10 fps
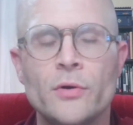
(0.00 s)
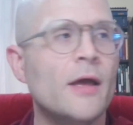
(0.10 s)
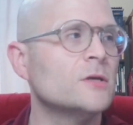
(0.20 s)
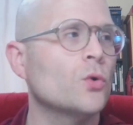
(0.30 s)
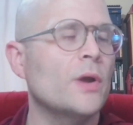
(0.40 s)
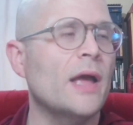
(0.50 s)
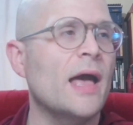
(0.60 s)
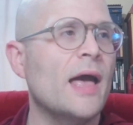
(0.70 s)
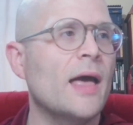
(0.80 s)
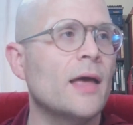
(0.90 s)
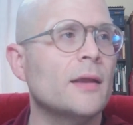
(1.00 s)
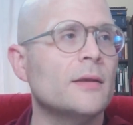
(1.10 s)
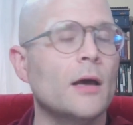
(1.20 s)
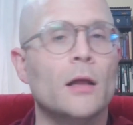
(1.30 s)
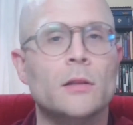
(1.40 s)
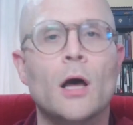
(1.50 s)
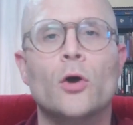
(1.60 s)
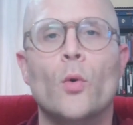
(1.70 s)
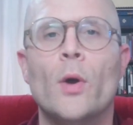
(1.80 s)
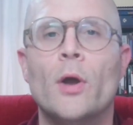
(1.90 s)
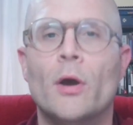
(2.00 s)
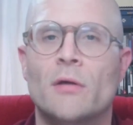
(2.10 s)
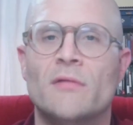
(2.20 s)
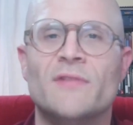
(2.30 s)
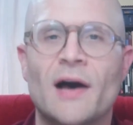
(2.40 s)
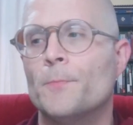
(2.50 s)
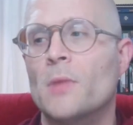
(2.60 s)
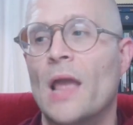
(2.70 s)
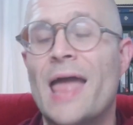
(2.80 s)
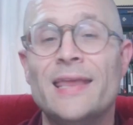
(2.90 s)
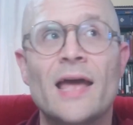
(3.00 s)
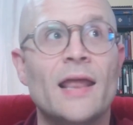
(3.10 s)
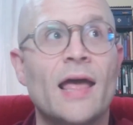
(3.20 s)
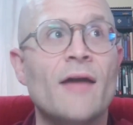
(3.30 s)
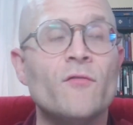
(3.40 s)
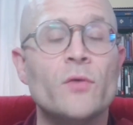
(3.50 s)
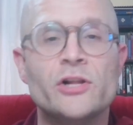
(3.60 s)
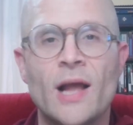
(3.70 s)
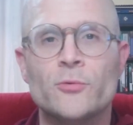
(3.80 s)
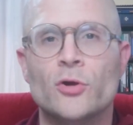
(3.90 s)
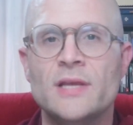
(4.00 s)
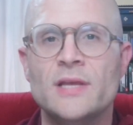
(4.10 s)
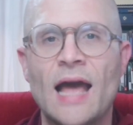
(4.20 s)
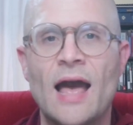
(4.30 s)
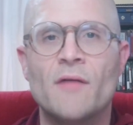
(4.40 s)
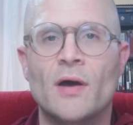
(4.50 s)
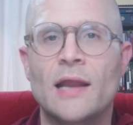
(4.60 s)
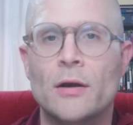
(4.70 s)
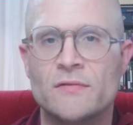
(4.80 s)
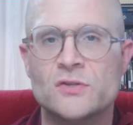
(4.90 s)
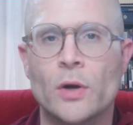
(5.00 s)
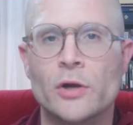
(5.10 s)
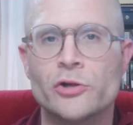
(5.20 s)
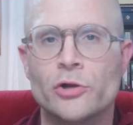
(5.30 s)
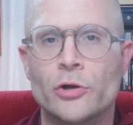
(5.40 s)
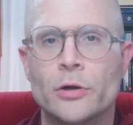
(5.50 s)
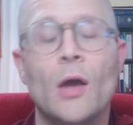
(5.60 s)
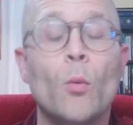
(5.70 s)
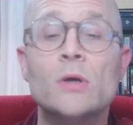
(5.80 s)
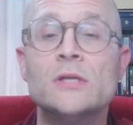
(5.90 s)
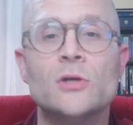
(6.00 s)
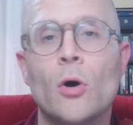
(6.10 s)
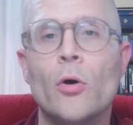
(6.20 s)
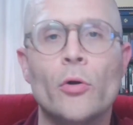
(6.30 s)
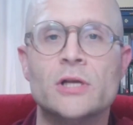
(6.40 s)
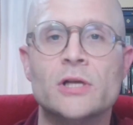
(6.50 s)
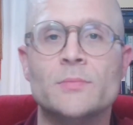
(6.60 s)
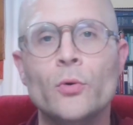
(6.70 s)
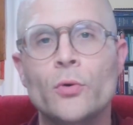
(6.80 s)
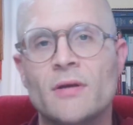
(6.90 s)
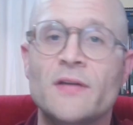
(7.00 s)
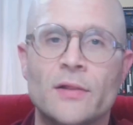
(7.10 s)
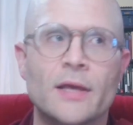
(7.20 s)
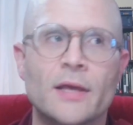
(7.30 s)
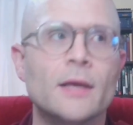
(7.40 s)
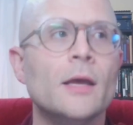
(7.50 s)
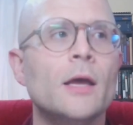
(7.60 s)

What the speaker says: The story had a lot going on vibes, and yet every chapter did have a narrative structure. It wasn't all just mood and feeling.